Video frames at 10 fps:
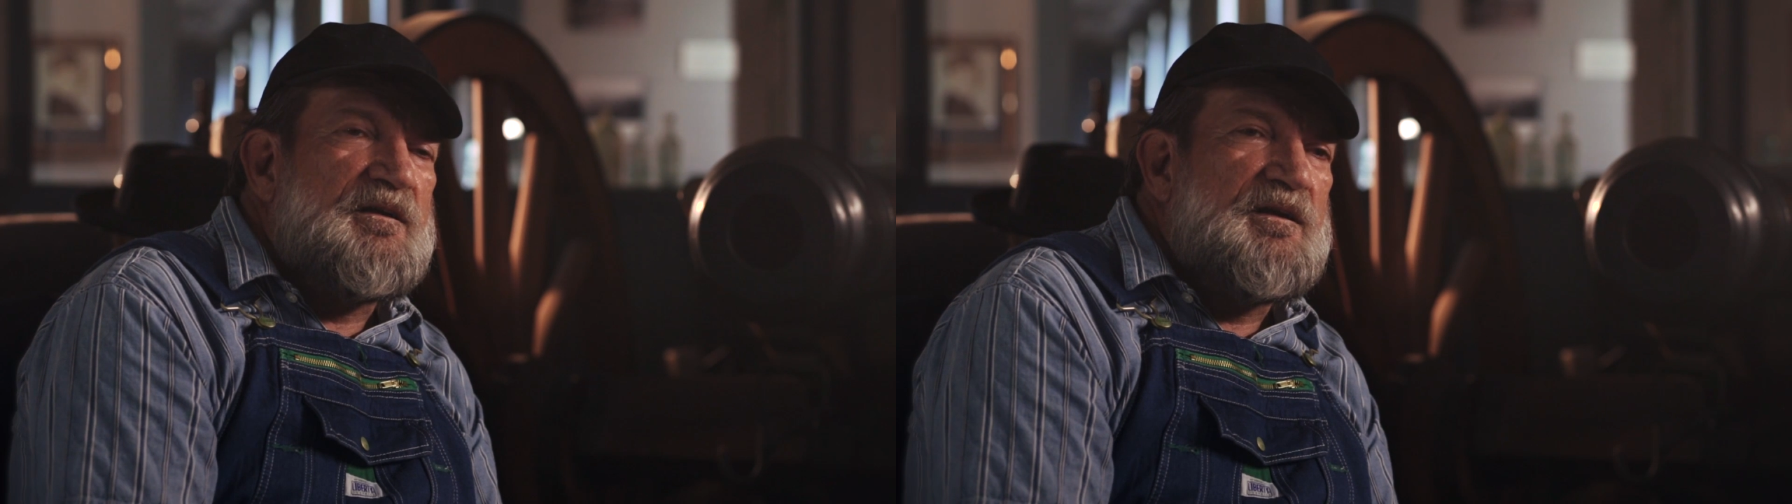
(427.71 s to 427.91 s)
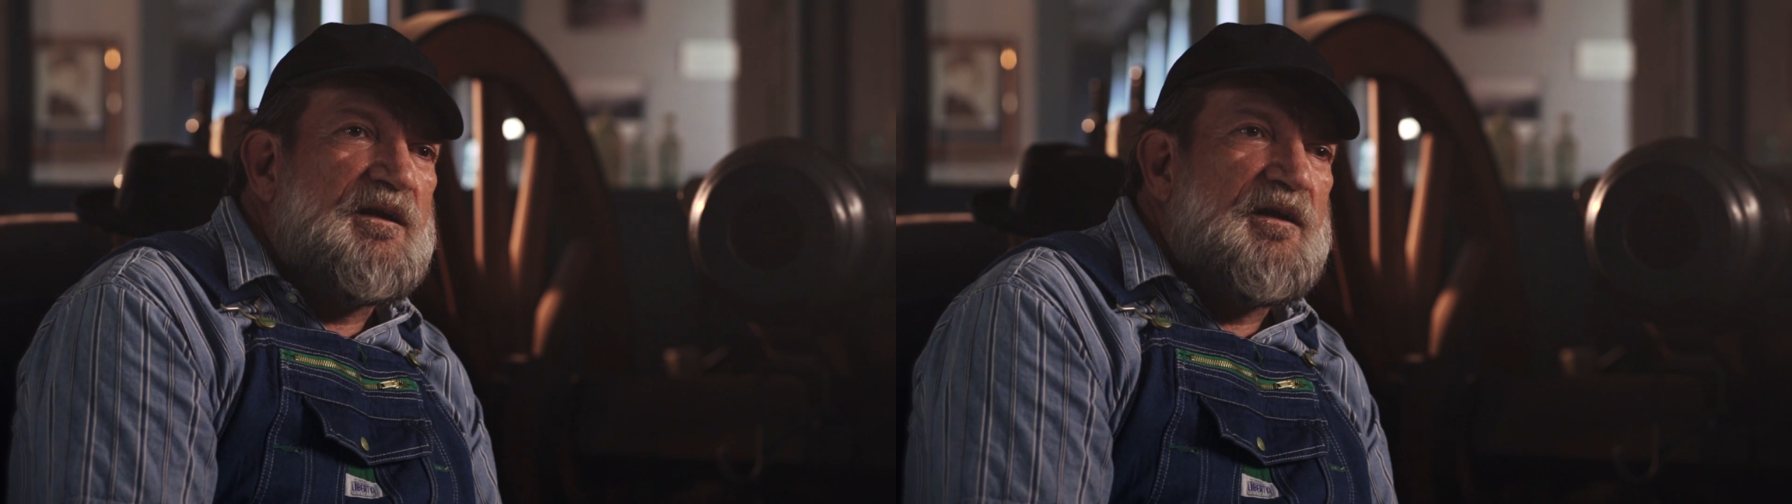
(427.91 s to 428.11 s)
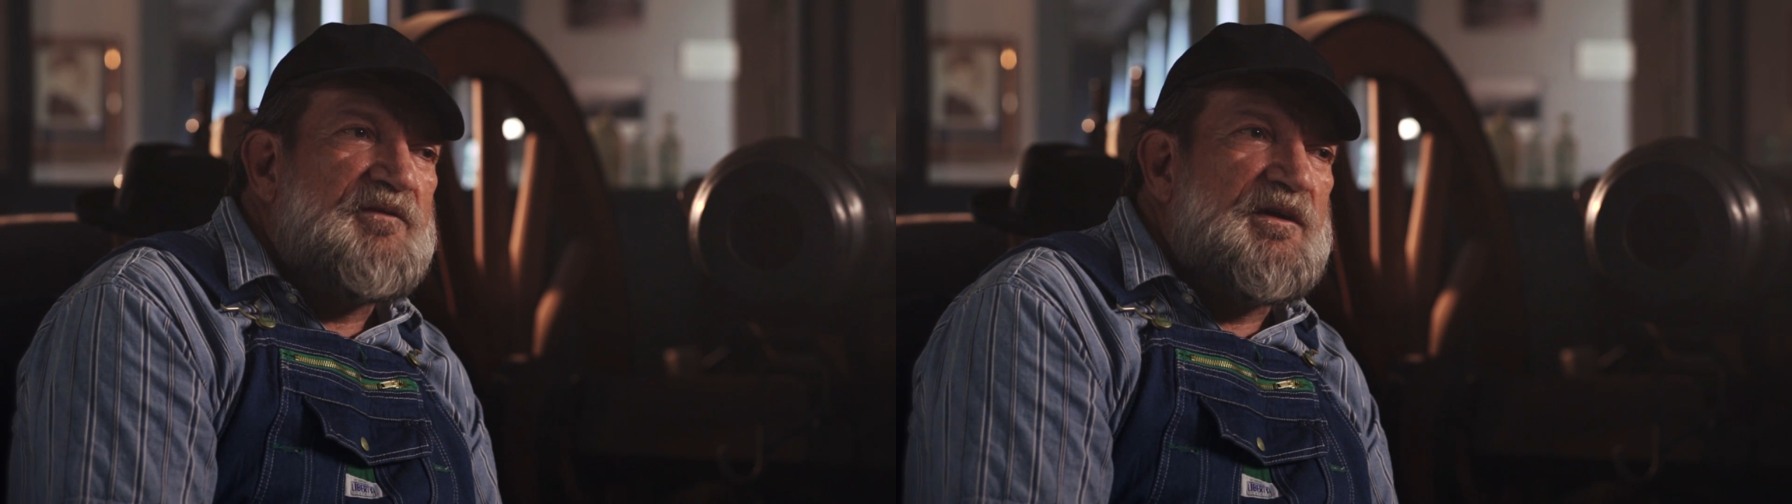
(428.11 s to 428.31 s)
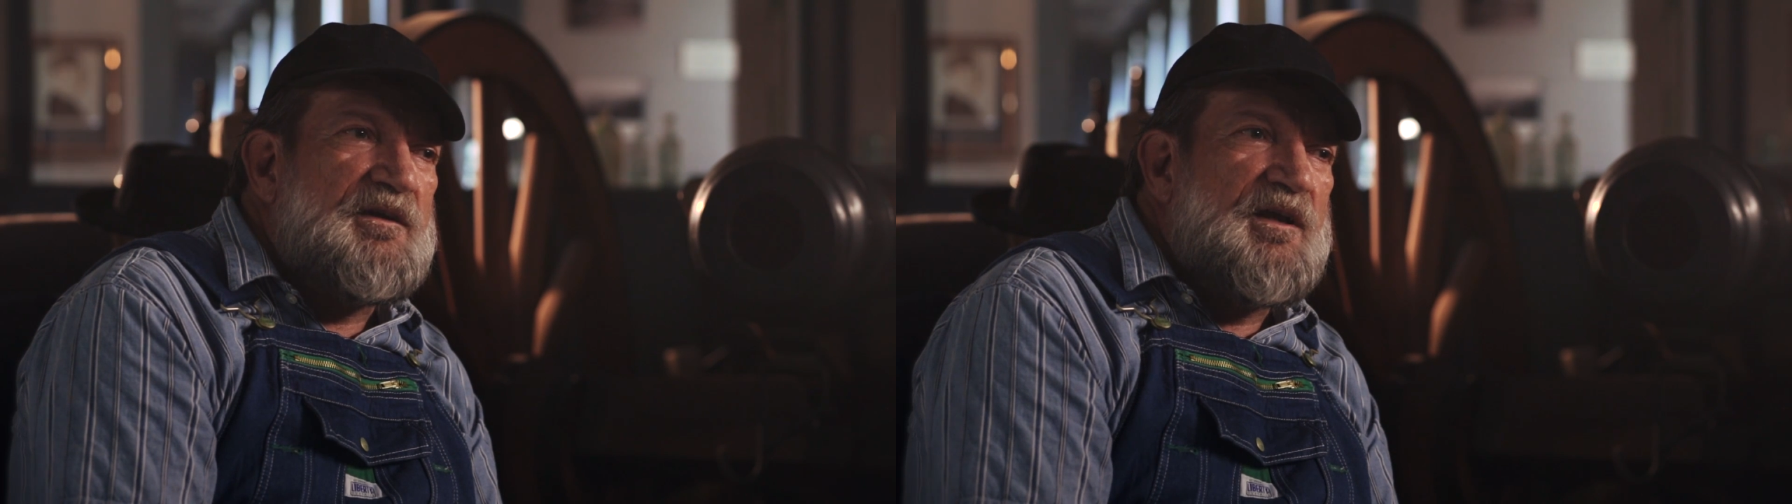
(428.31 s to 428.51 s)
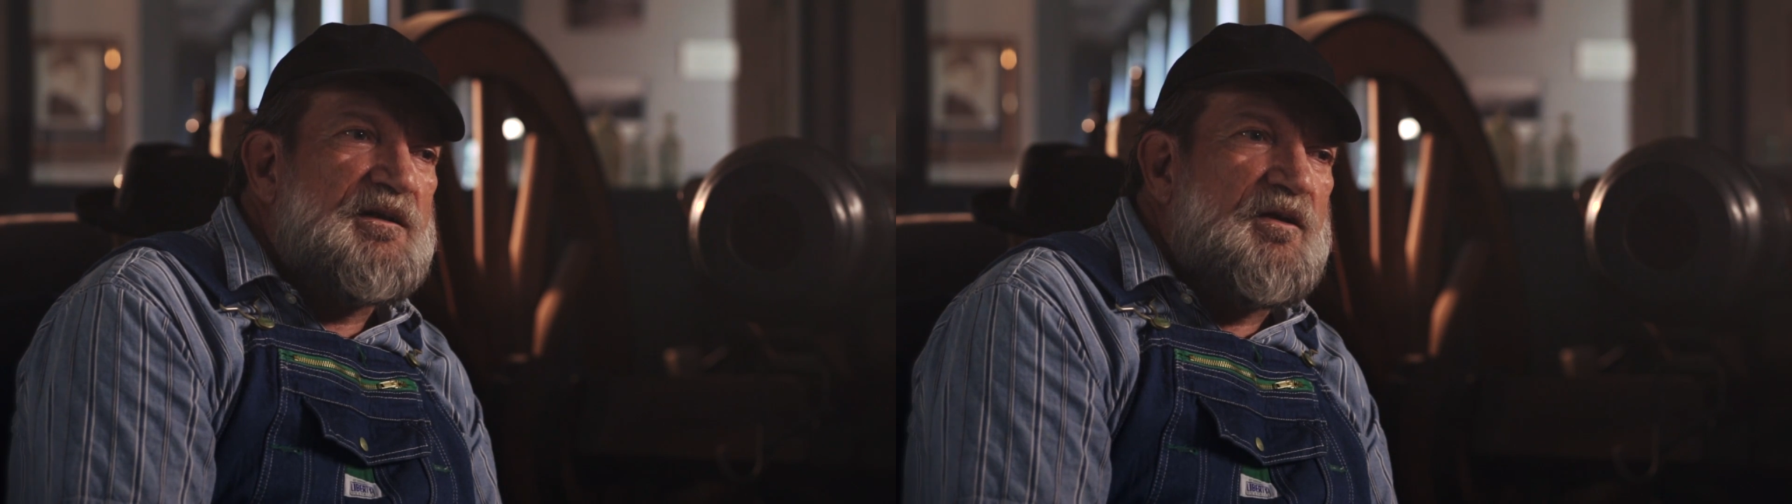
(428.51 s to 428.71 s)
And then
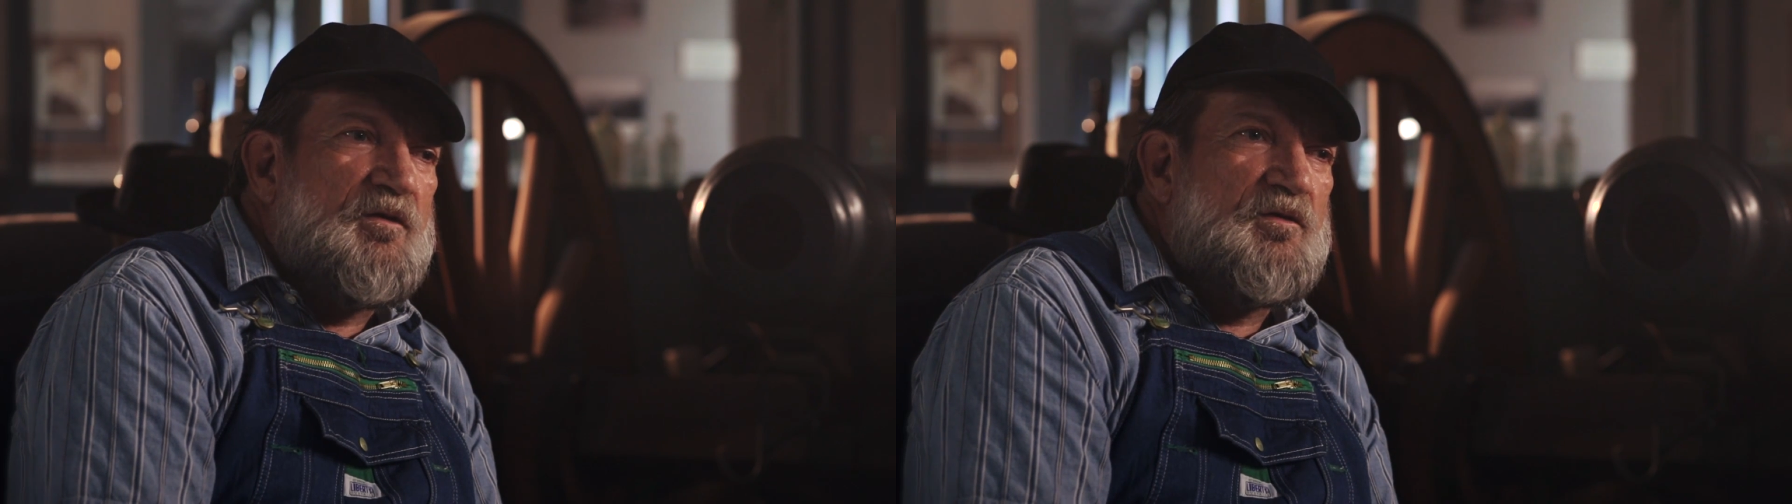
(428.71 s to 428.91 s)
after he got the